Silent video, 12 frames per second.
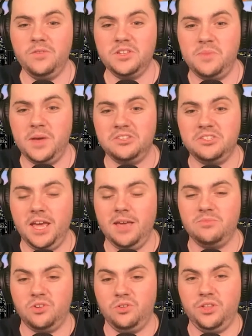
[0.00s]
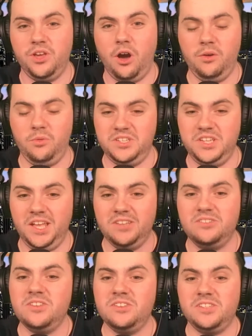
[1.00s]
of his best games early on was
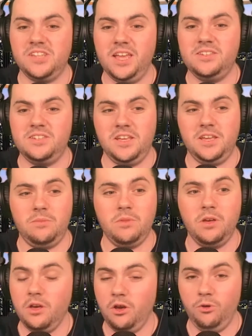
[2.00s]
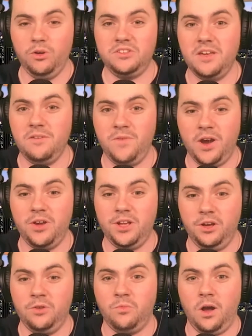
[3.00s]
against the Saints team, who is a very
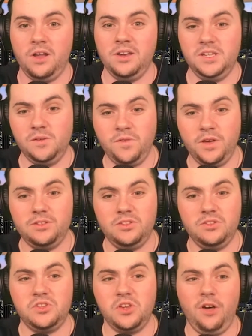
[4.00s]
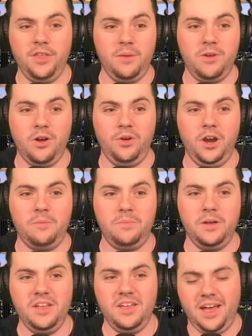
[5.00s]
good run defense. You saw them going up.
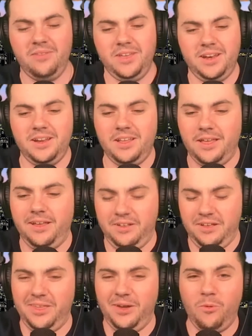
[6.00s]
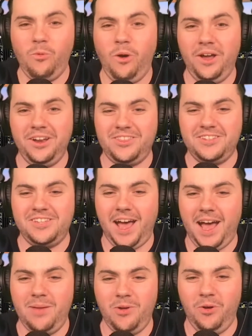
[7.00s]
I mean, they were one at the
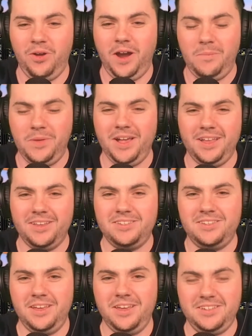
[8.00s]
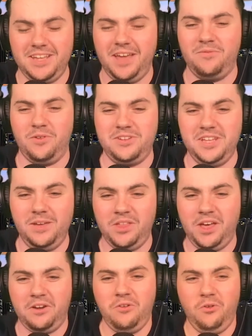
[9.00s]
time going up against a Denver team
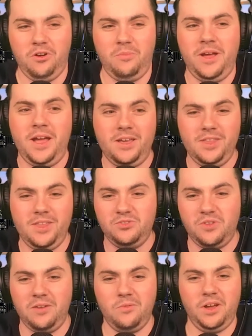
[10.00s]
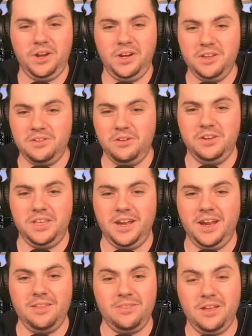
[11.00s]
without a quarterback, and they tried running and couldn't get
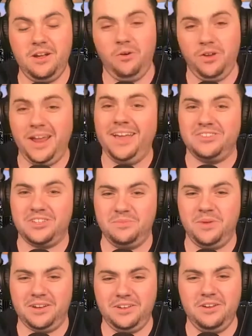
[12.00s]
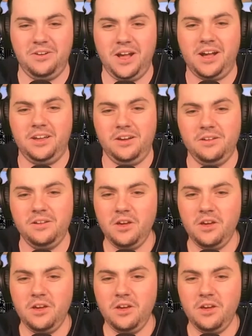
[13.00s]
anything going. As expected, you're not going to